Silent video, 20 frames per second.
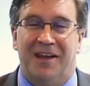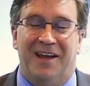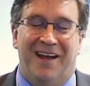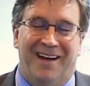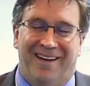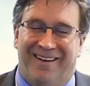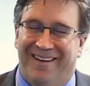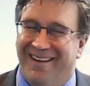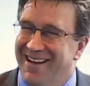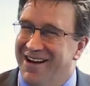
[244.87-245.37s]

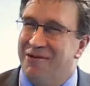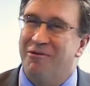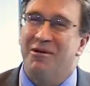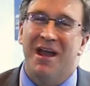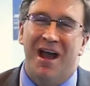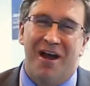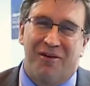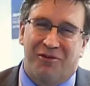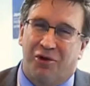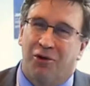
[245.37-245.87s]
Yeah, we
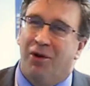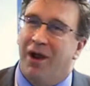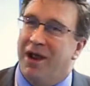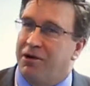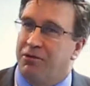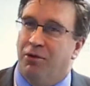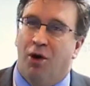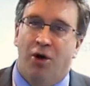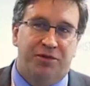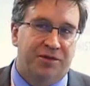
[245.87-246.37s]
have
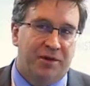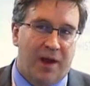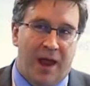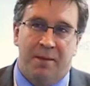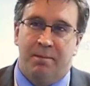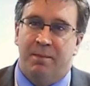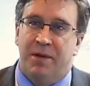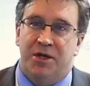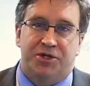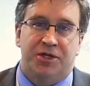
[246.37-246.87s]
great growth
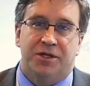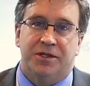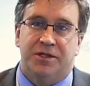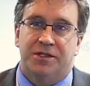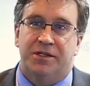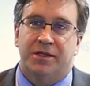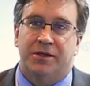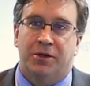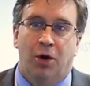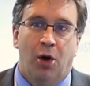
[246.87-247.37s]

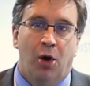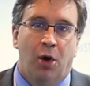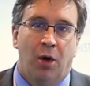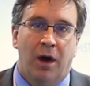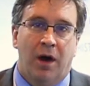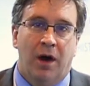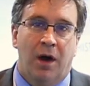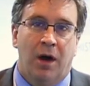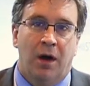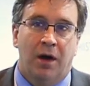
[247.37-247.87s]
ambitions.
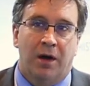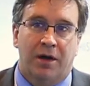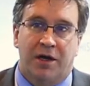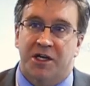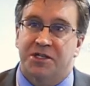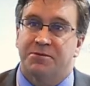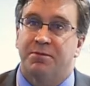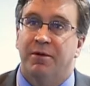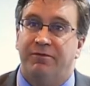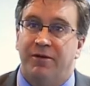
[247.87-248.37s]

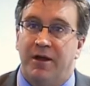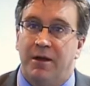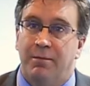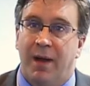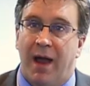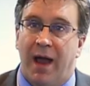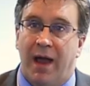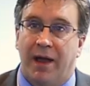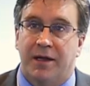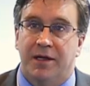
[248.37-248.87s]
Customer
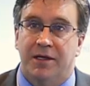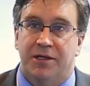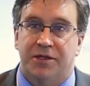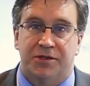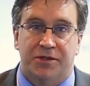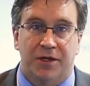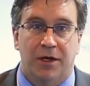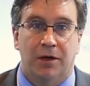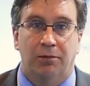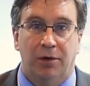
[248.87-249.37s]
feedback
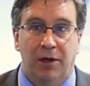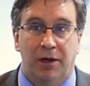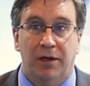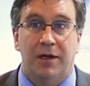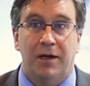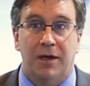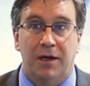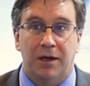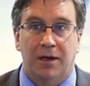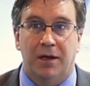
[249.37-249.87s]
is
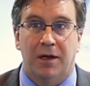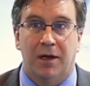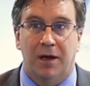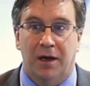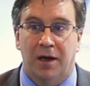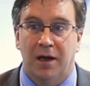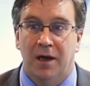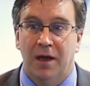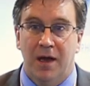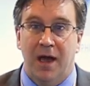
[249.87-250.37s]
really
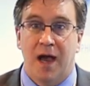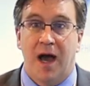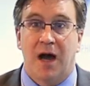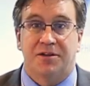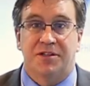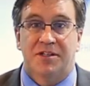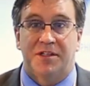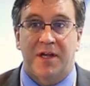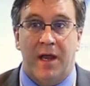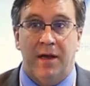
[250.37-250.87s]

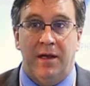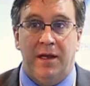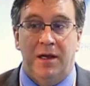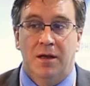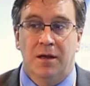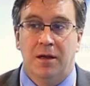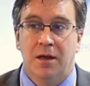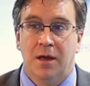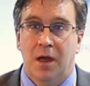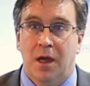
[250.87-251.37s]

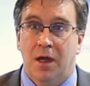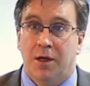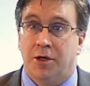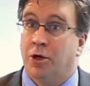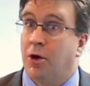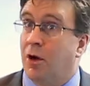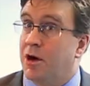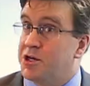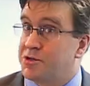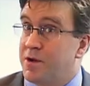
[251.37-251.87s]
outstanding.
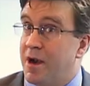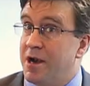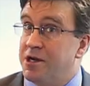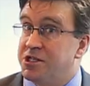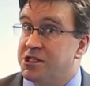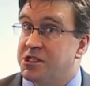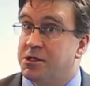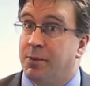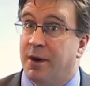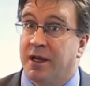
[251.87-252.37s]
Our strategy
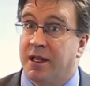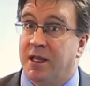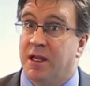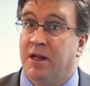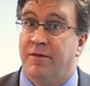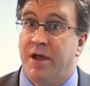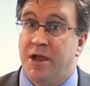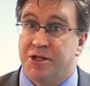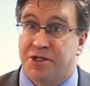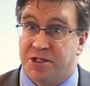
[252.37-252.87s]
is to bring
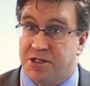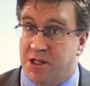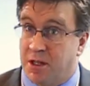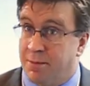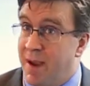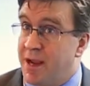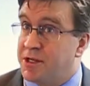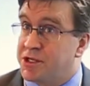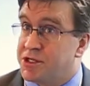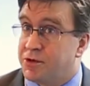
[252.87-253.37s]
innovation to the
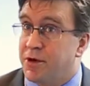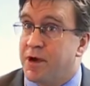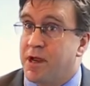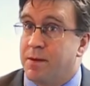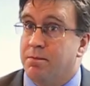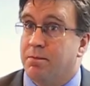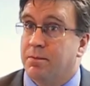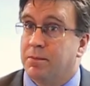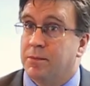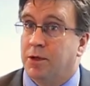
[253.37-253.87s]

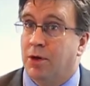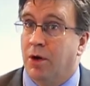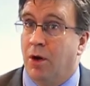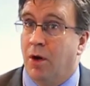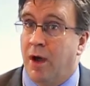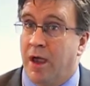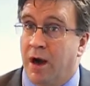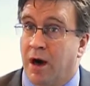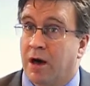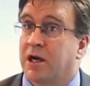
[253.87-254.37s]
mainstream, and
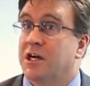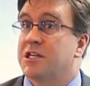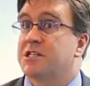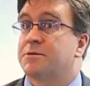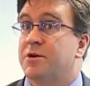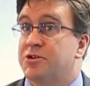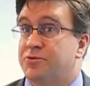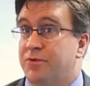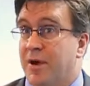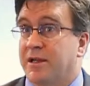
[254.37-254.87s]
our
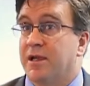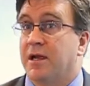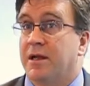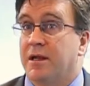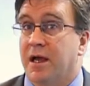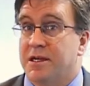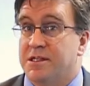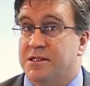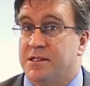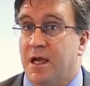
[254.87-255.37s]
customers
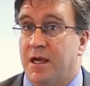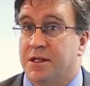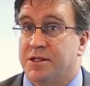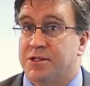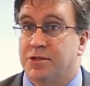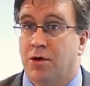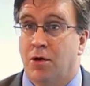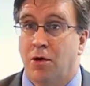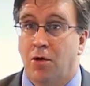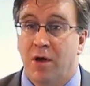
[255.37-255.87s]
recognize that.
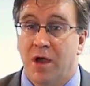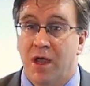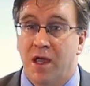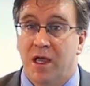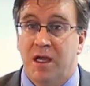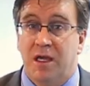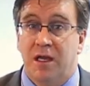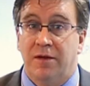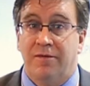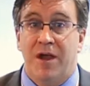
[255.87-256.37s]
So
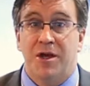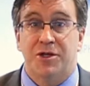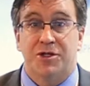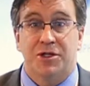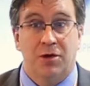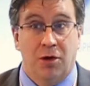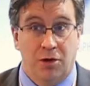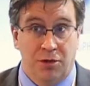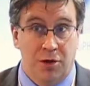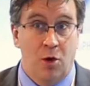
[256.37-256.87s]

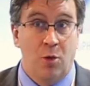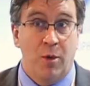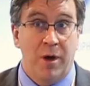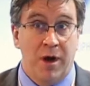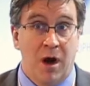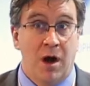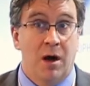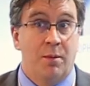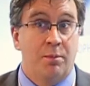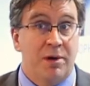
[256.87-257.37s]
innovation, although we
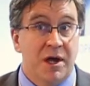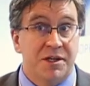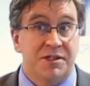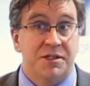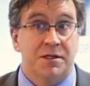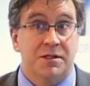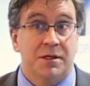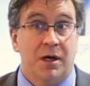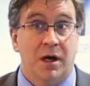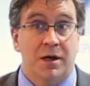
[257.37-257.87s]
are
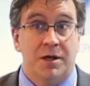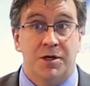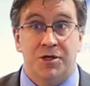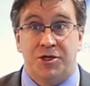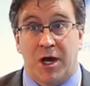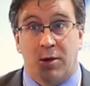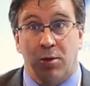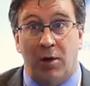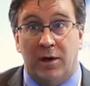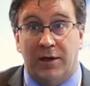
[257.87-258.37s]
present on
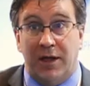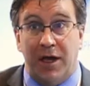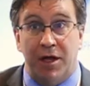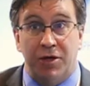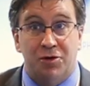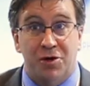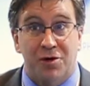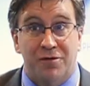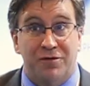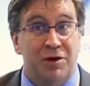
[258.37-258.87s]
Jaguar
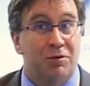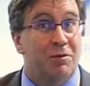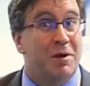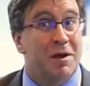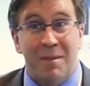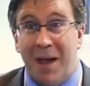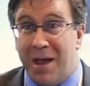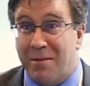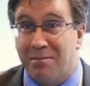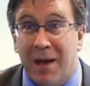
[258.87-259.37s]
Land Rover, we
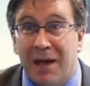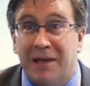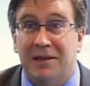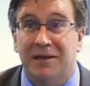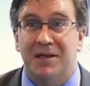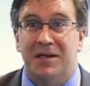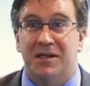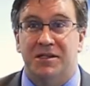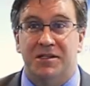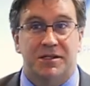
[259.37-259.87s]
make
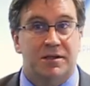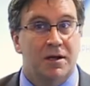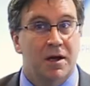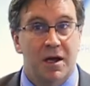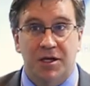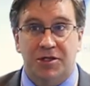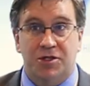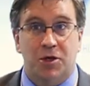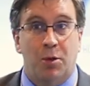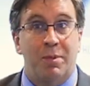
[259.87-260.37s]
Bentleys,
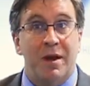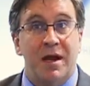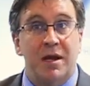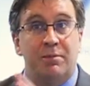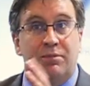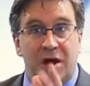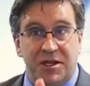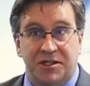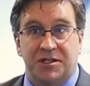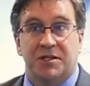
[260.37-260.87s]
so being
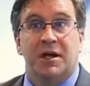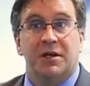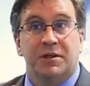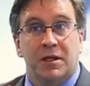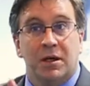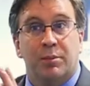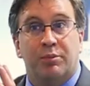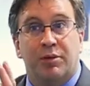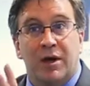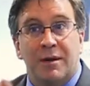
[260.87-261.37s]
present on
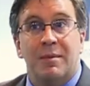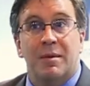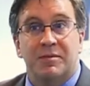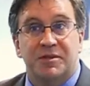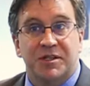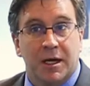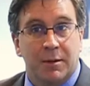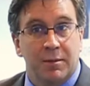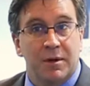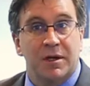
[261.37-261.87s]
the premium
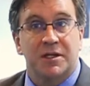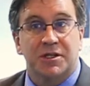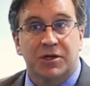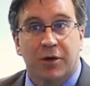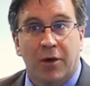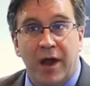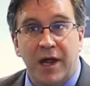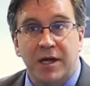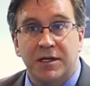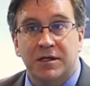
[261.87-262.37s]
segment is
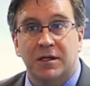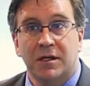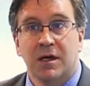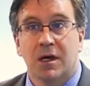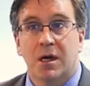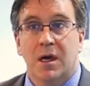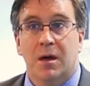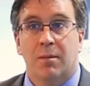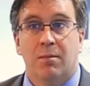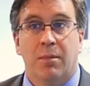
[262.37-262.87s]
great.
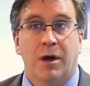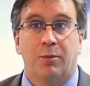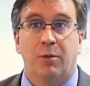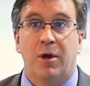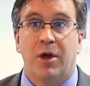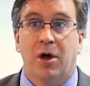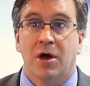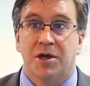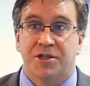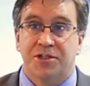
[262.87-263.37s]
But
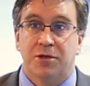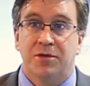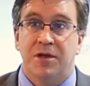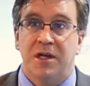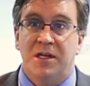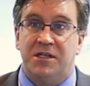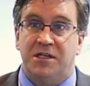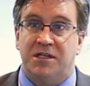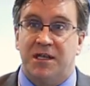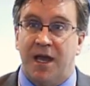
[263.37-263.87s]
we also
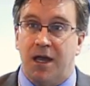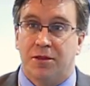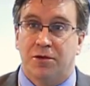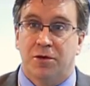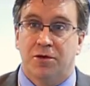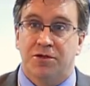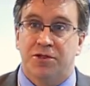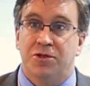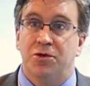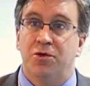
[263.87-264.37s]
need to take
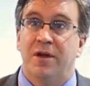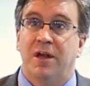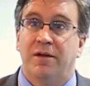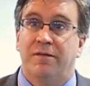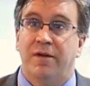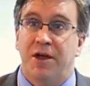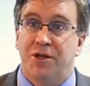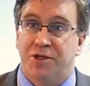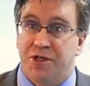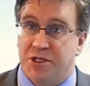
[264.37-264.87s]
those new
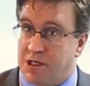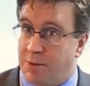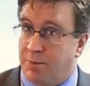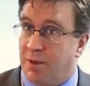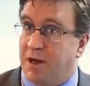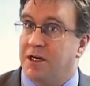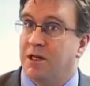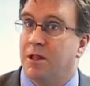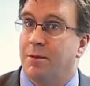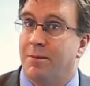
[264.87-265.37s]
innovations and
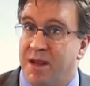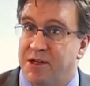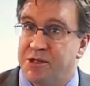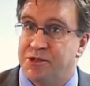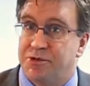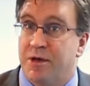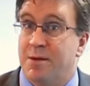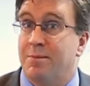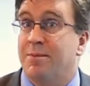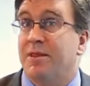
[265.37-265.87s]
bring to the
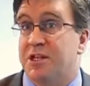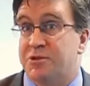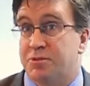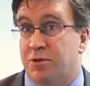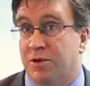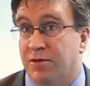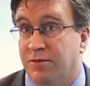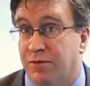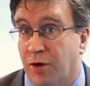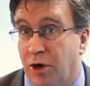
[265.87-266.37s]
mainstream, and that's
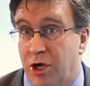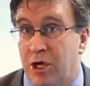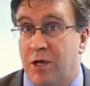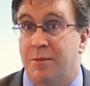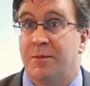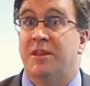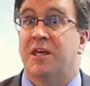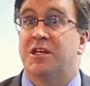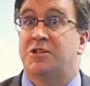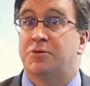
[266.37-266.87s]
where the
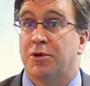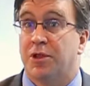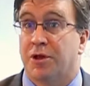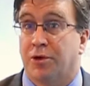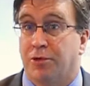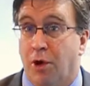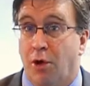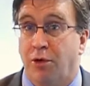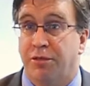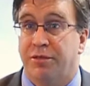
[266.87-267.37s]
volume and that's where the
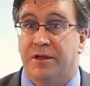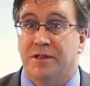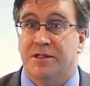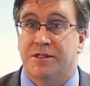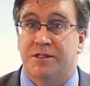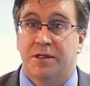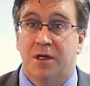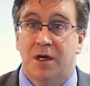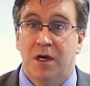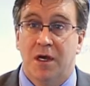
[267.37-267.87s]
growth
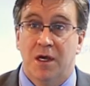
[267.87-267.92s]
is.